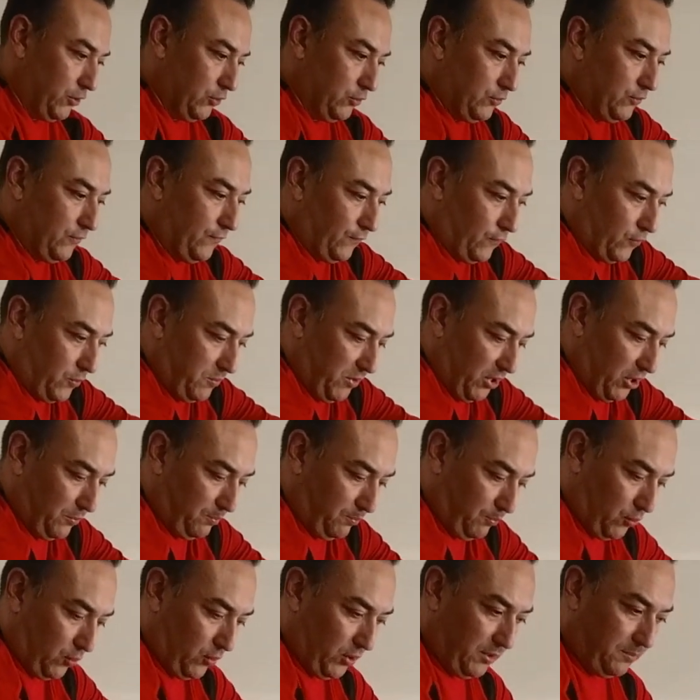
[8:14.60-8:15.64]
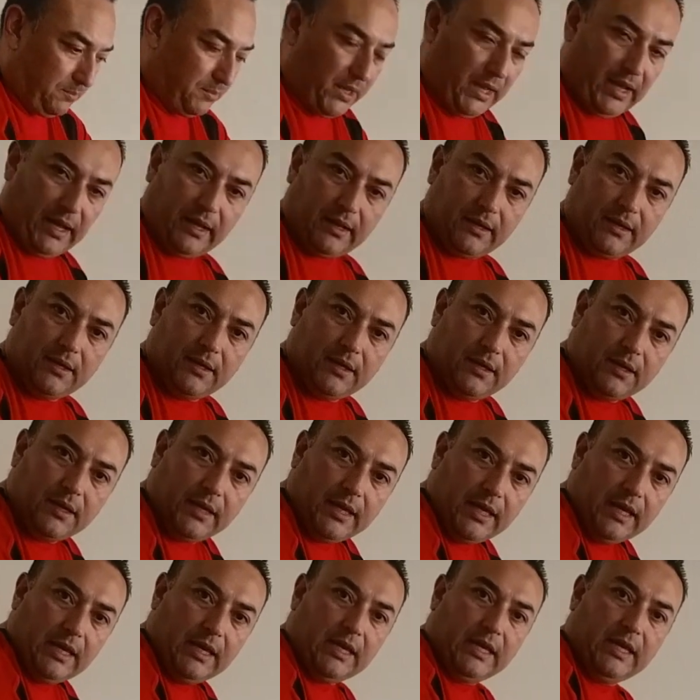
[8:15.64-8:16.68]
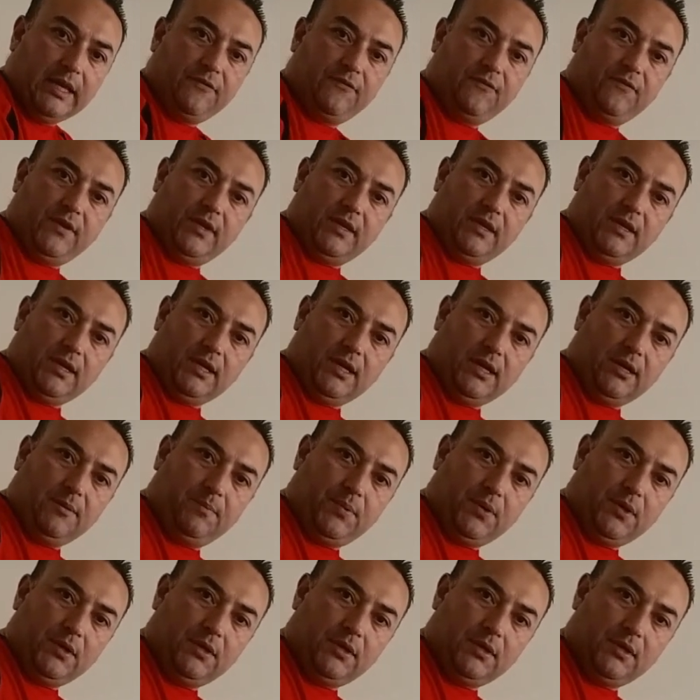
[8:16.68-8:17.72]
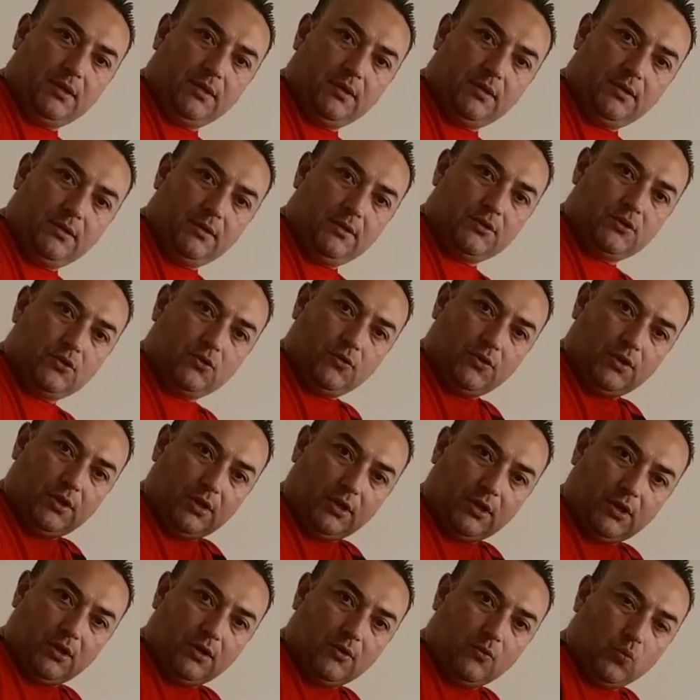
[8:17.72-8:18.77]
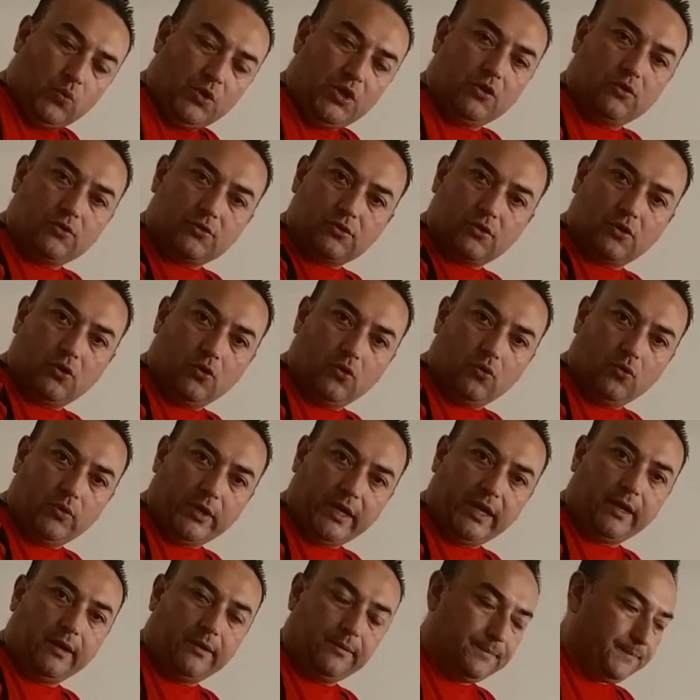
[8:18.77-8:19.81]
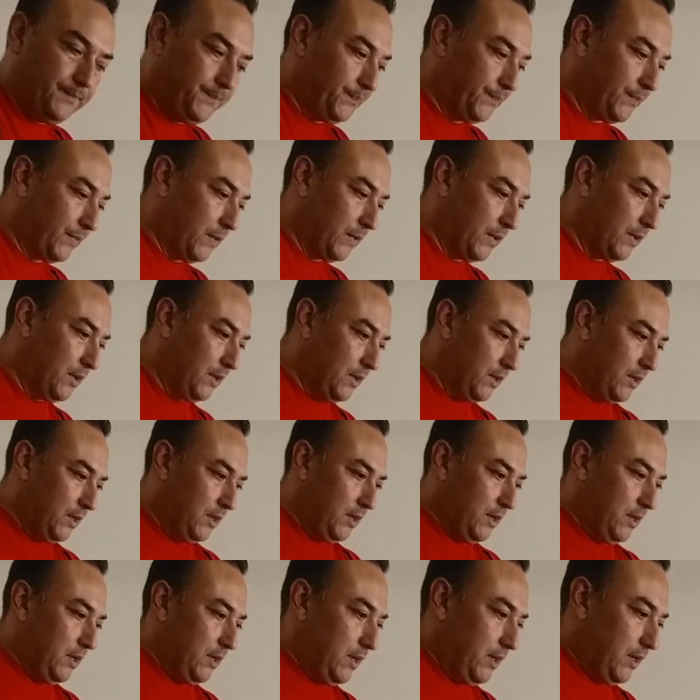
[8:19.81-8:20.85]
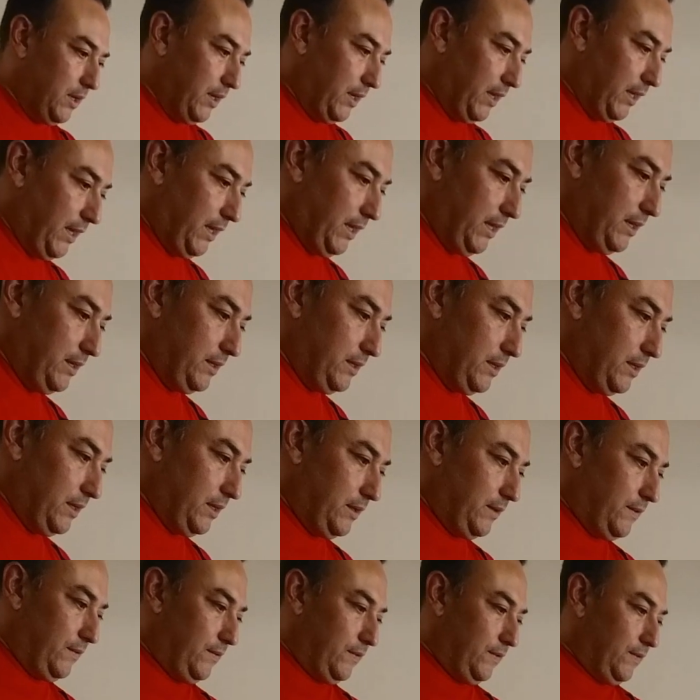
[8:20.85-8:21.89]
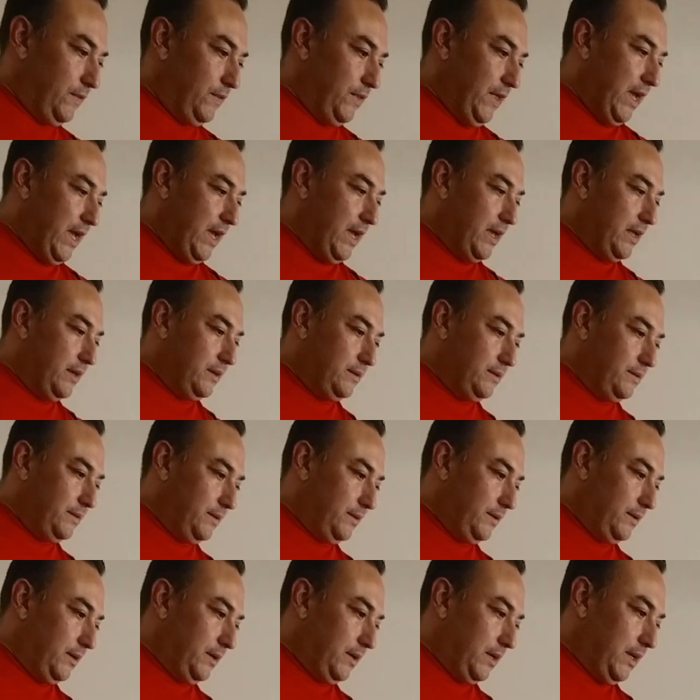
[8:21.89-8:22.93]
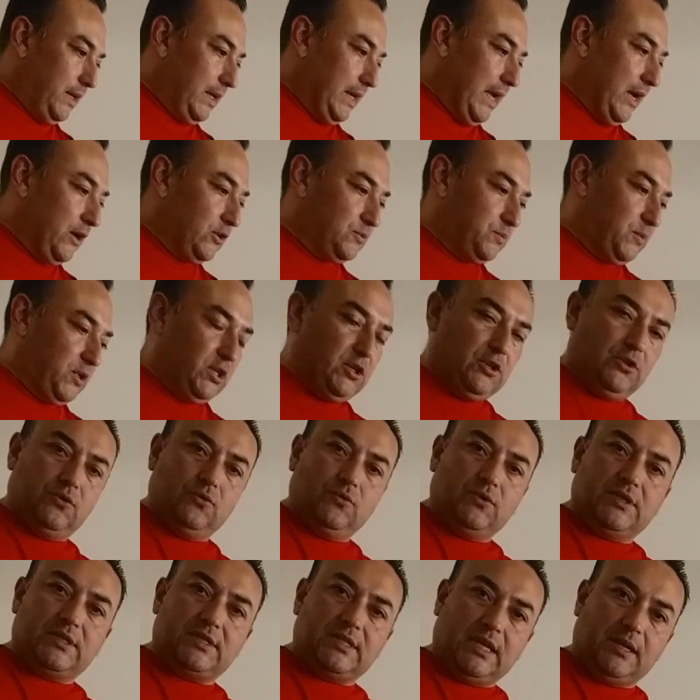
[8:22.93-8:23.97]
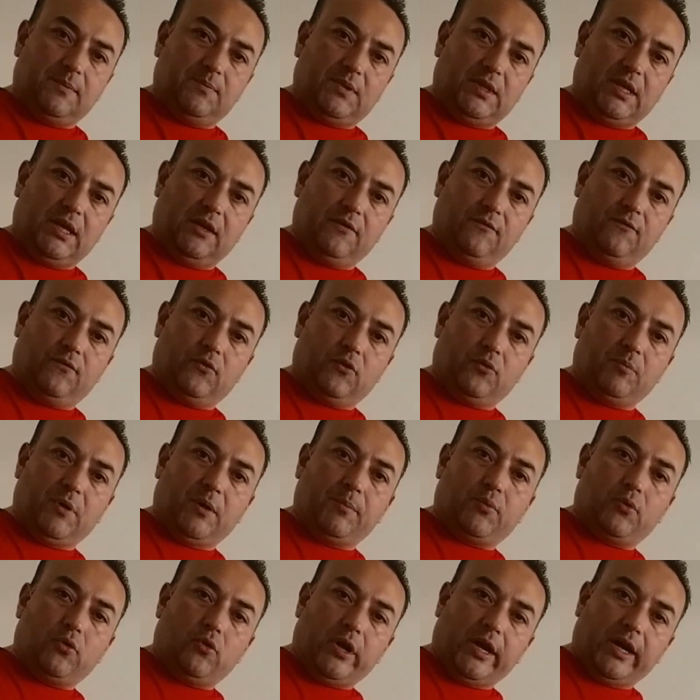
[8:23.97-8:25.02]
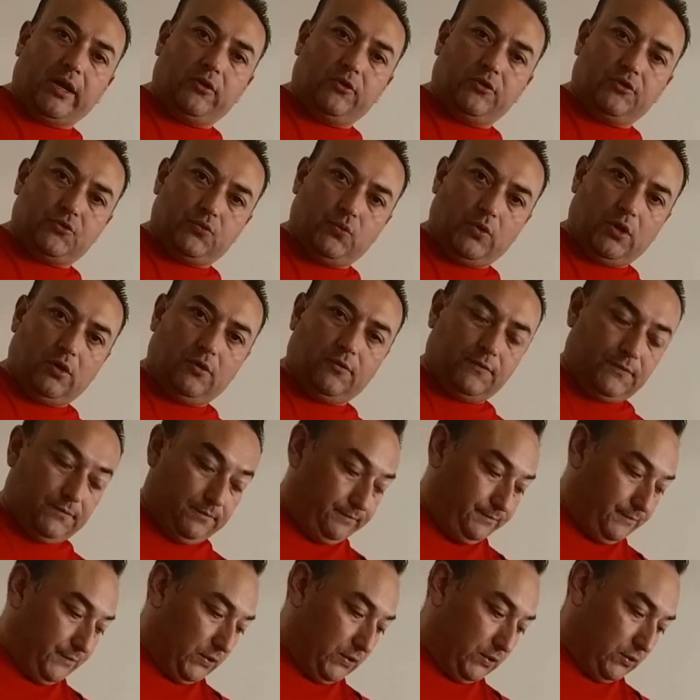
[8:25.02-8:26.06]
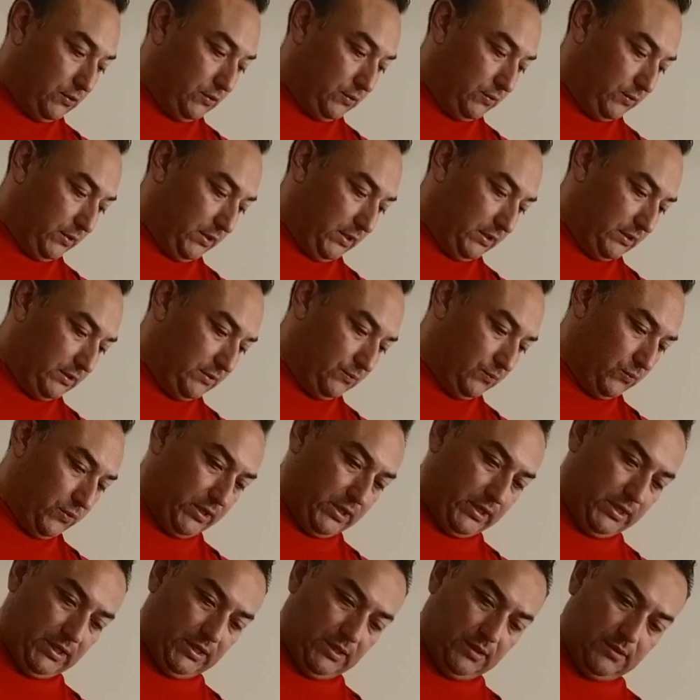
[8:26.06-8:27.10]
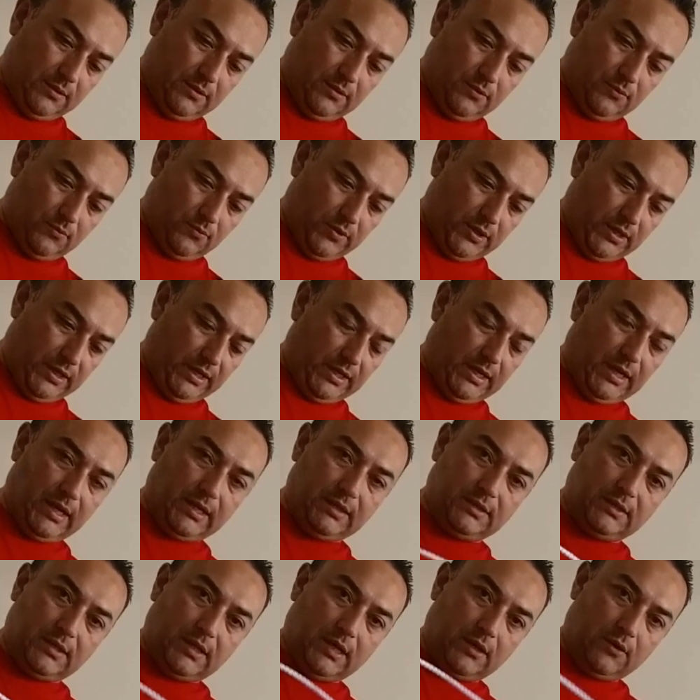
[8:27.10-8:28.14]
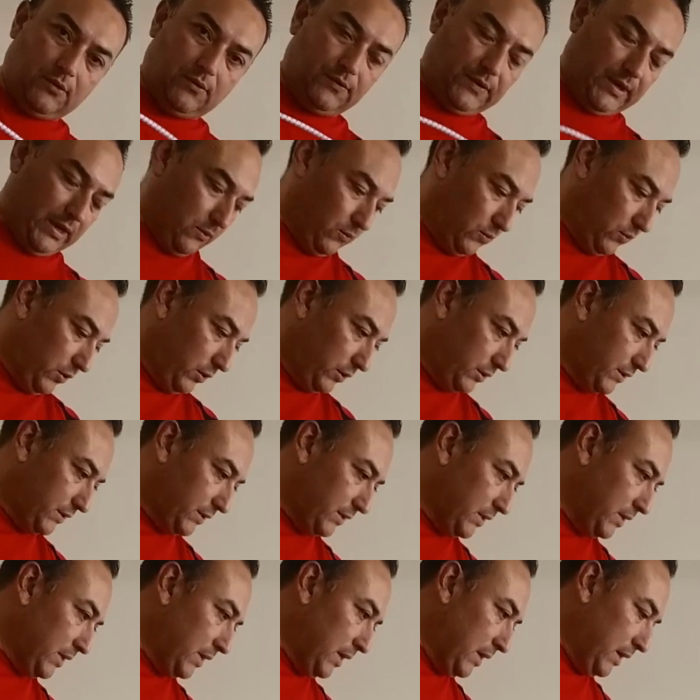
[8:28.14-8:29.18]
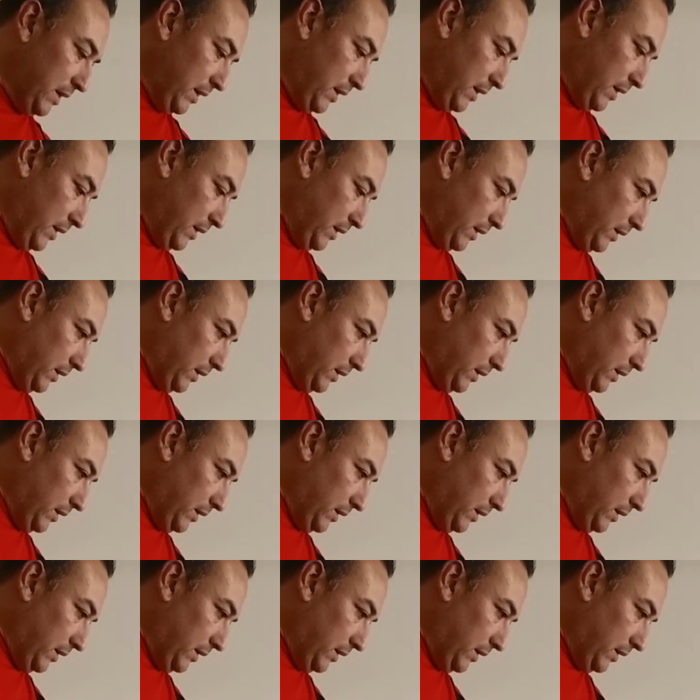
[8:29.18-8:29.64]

material for me to pull it back and lift it up so the wheels go in. And that allows me to do the same thing for my Pro Angler 12. So it's really, really nice how that works.